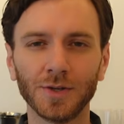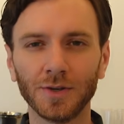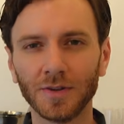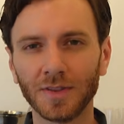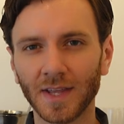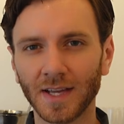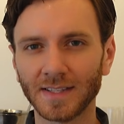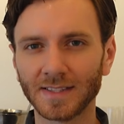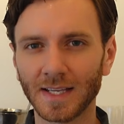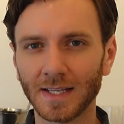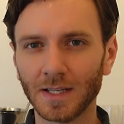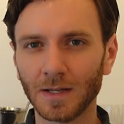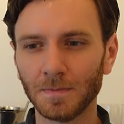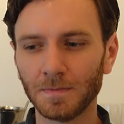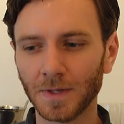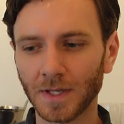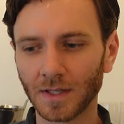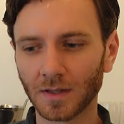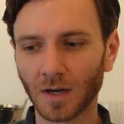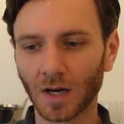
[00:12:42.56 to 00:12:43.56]
your things end up
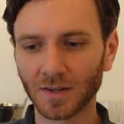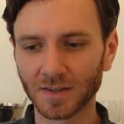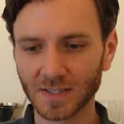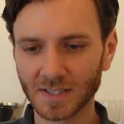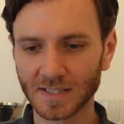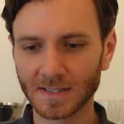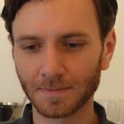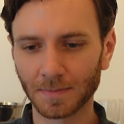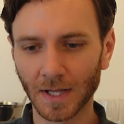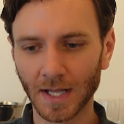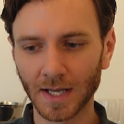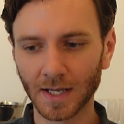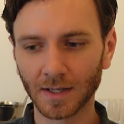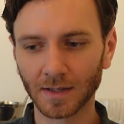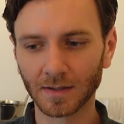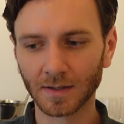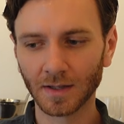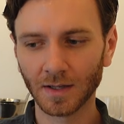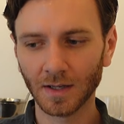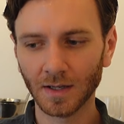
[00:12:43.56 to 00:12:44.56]
being on
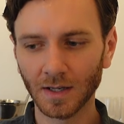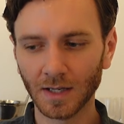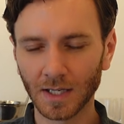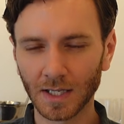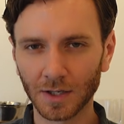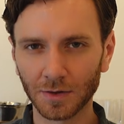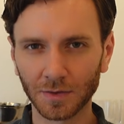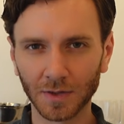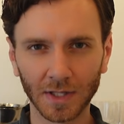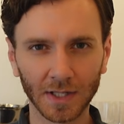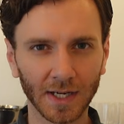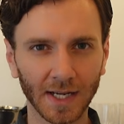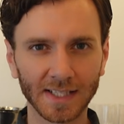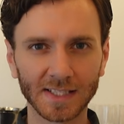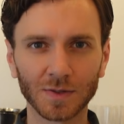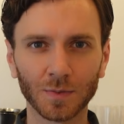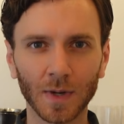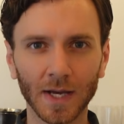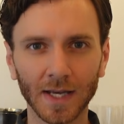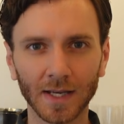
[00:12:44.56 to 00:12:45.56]
display in a really
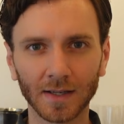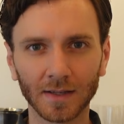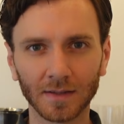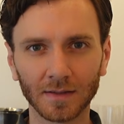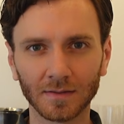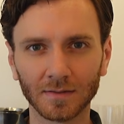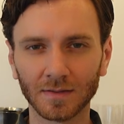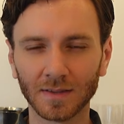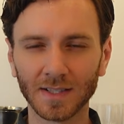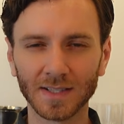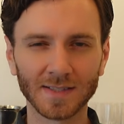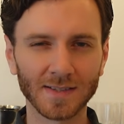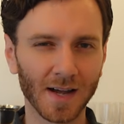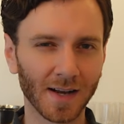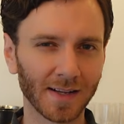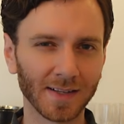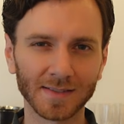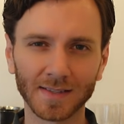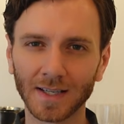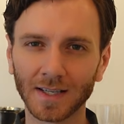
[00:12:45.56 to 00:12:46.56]
nice way and it's not
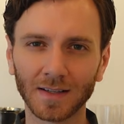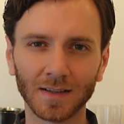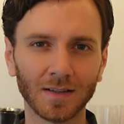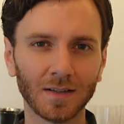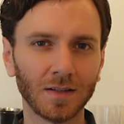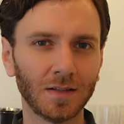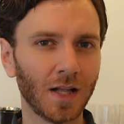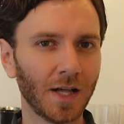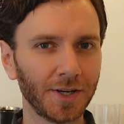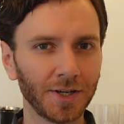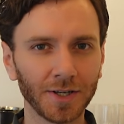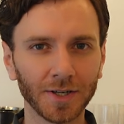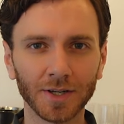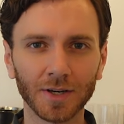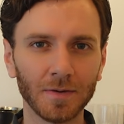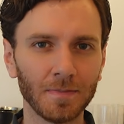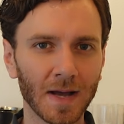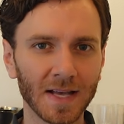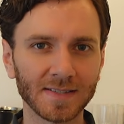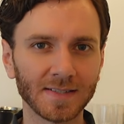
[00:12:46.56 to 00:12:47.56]
as like cluttered
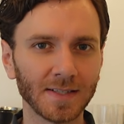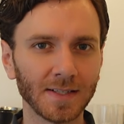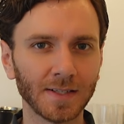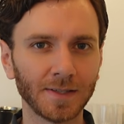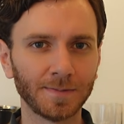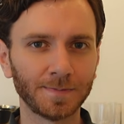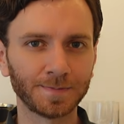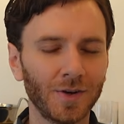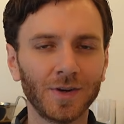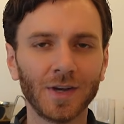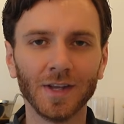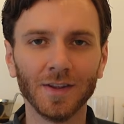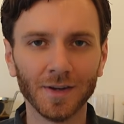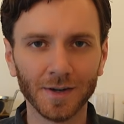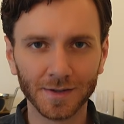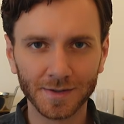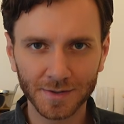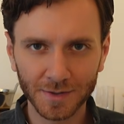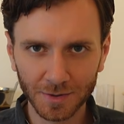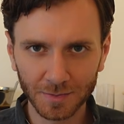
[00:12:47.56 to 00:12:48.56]
or messy. Okay, there
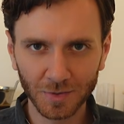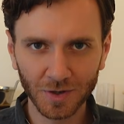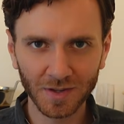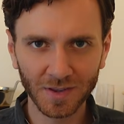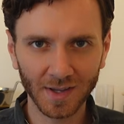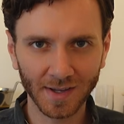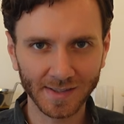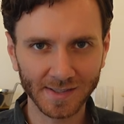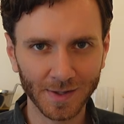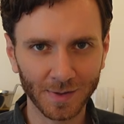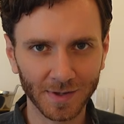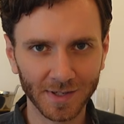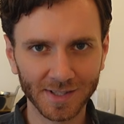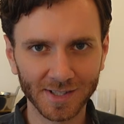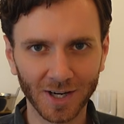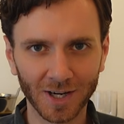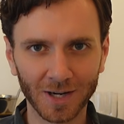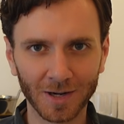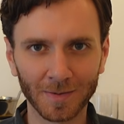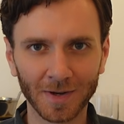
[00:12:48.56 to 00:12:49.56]
are two more things I want to
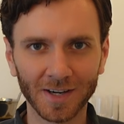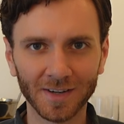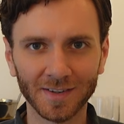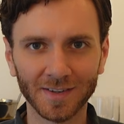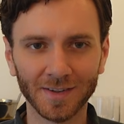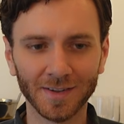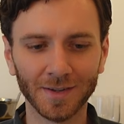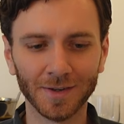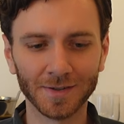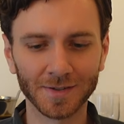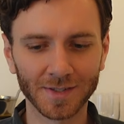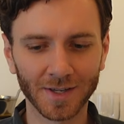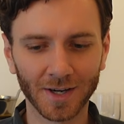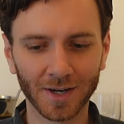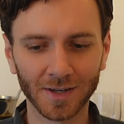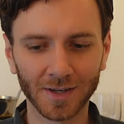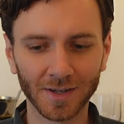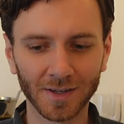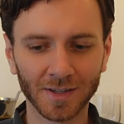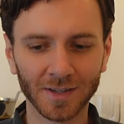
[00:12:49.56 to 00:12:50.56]
talk about, and those
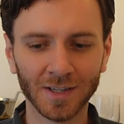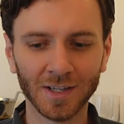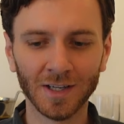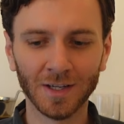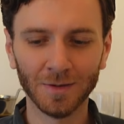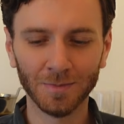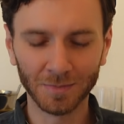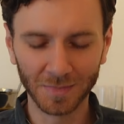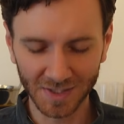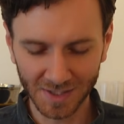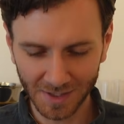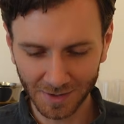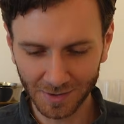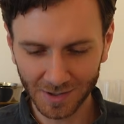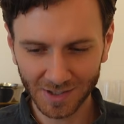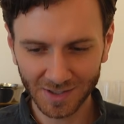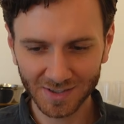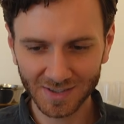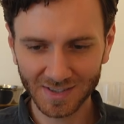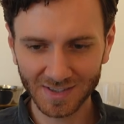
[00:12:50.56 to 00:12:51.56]
are
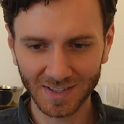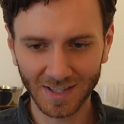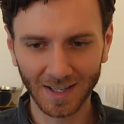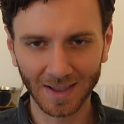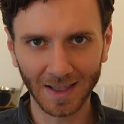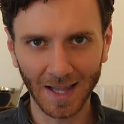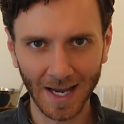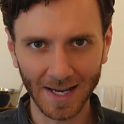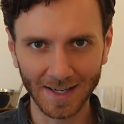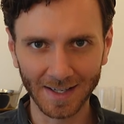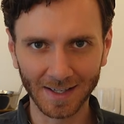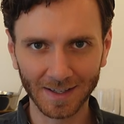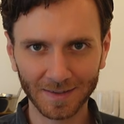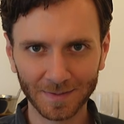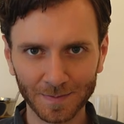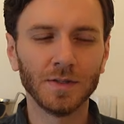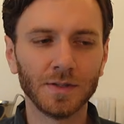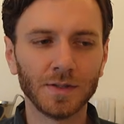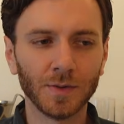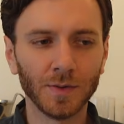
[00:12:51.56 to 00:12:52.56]
materials and lighting.
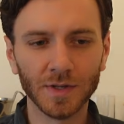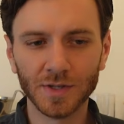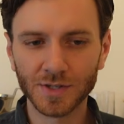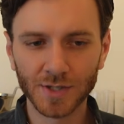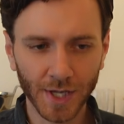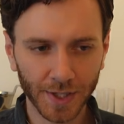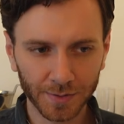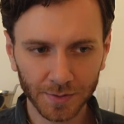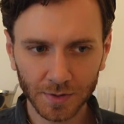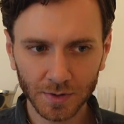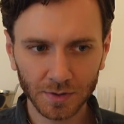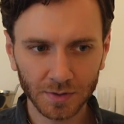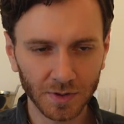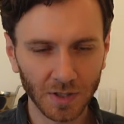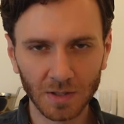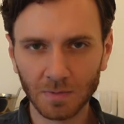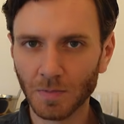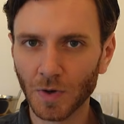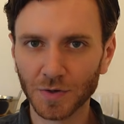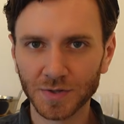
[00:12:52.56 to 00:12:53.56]
So in general,
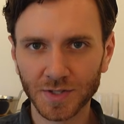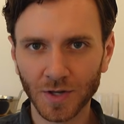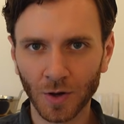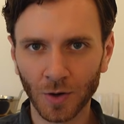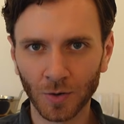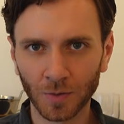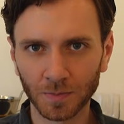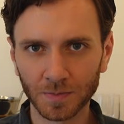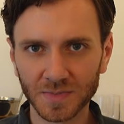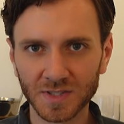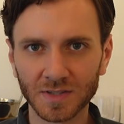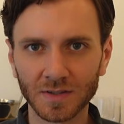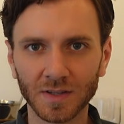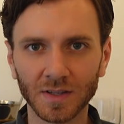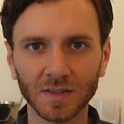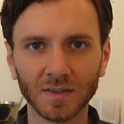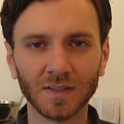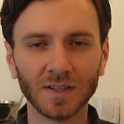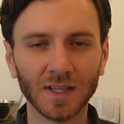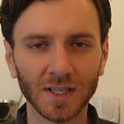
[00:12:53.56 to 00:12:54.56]
in most homes,
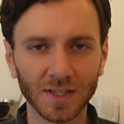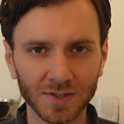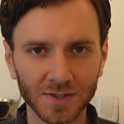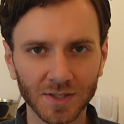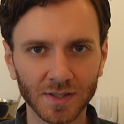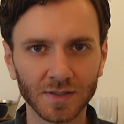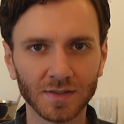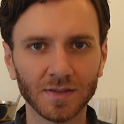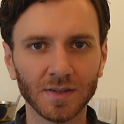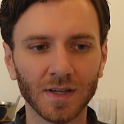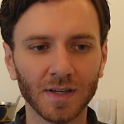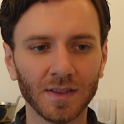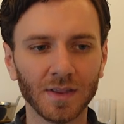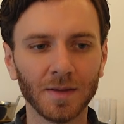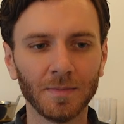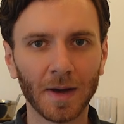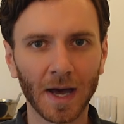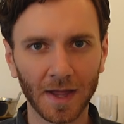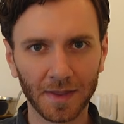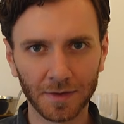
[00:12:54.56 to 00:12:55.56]
the kitchen and the
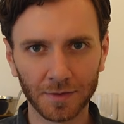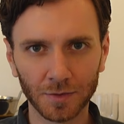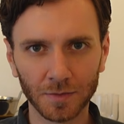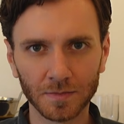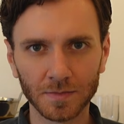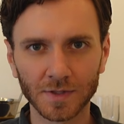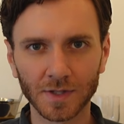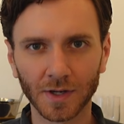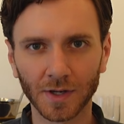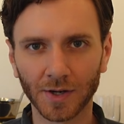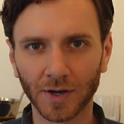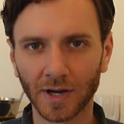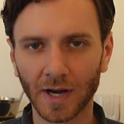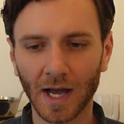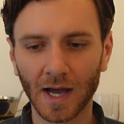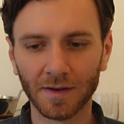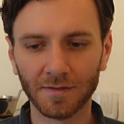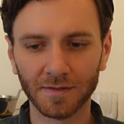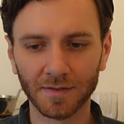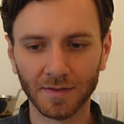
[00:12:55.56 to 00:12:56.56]
bathrooms are going to
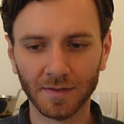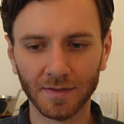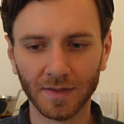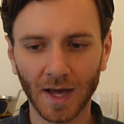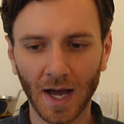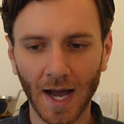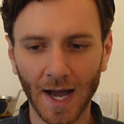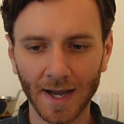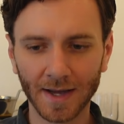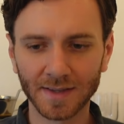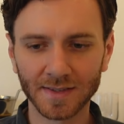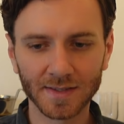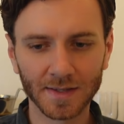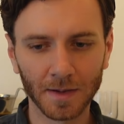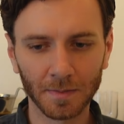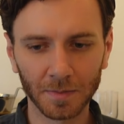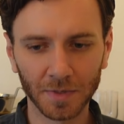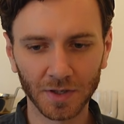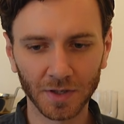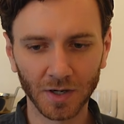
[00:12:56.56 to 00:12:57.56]
have the highest
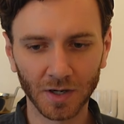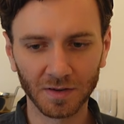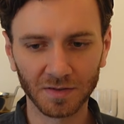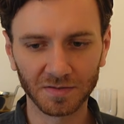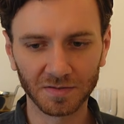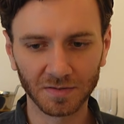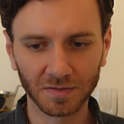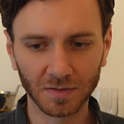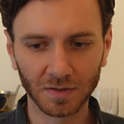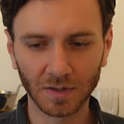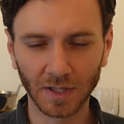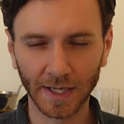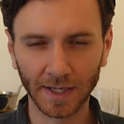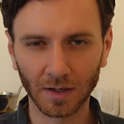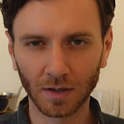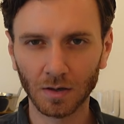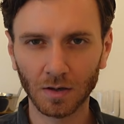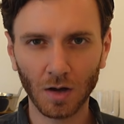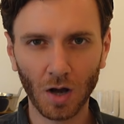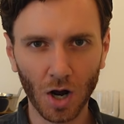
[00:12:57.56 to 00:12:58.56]
number of
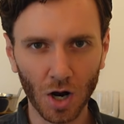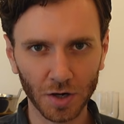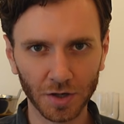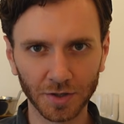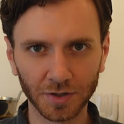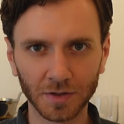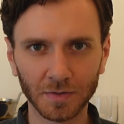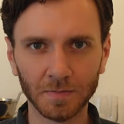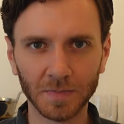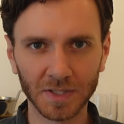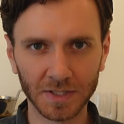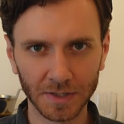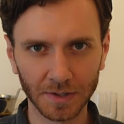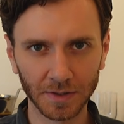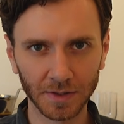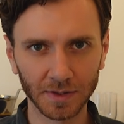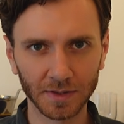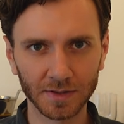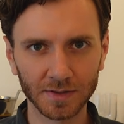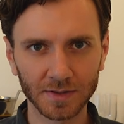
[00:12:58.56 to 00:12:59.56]
like hard
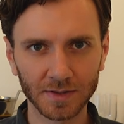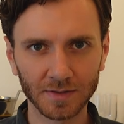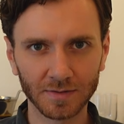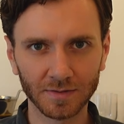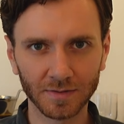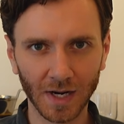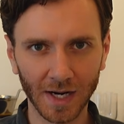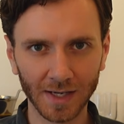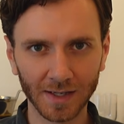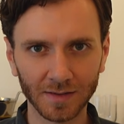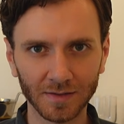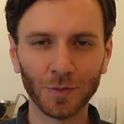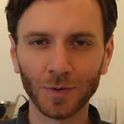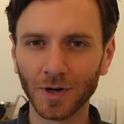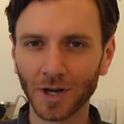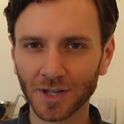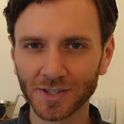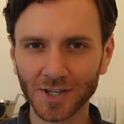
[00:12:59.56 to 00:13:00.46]
materials, right? We're not